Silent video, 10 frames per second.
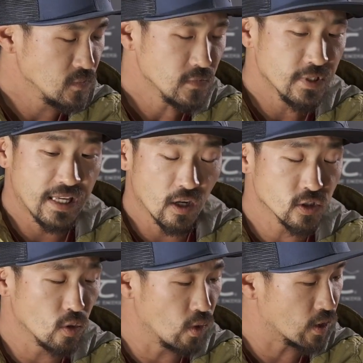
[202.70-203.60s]
They
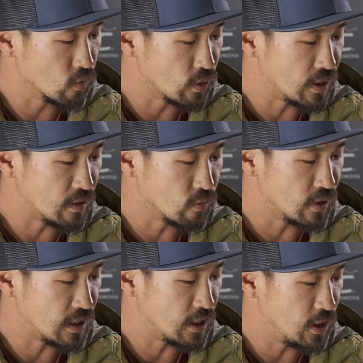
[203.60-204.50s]
also work really,
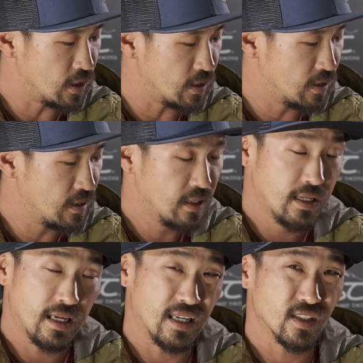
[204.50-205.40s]
really good
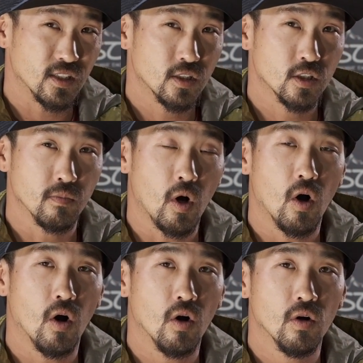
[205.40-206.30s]
in
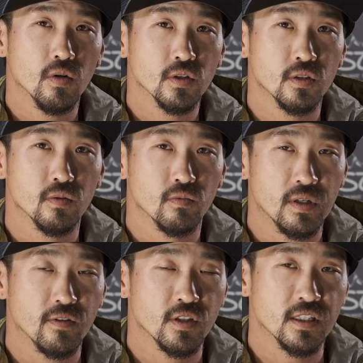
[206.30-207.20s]
small
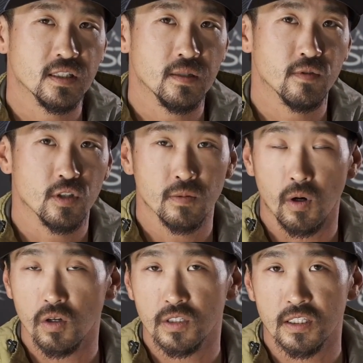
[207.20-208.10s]
river systems or
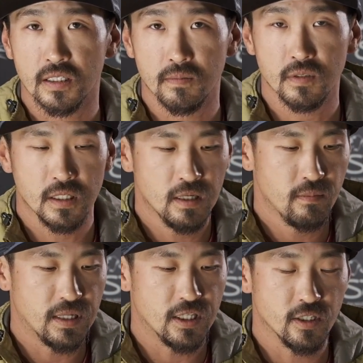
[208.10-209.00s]
small systems
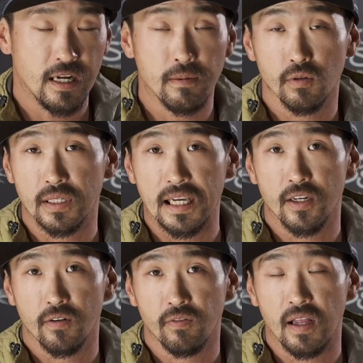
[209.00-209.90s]
because you're able to get
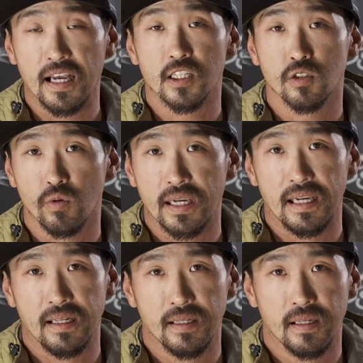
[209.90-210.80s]
your fly
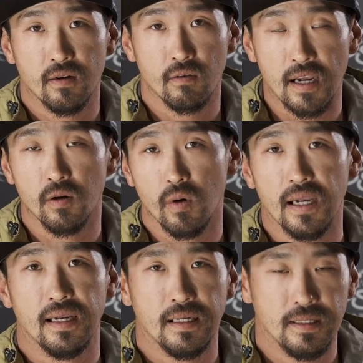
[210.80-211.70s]
swinging right away.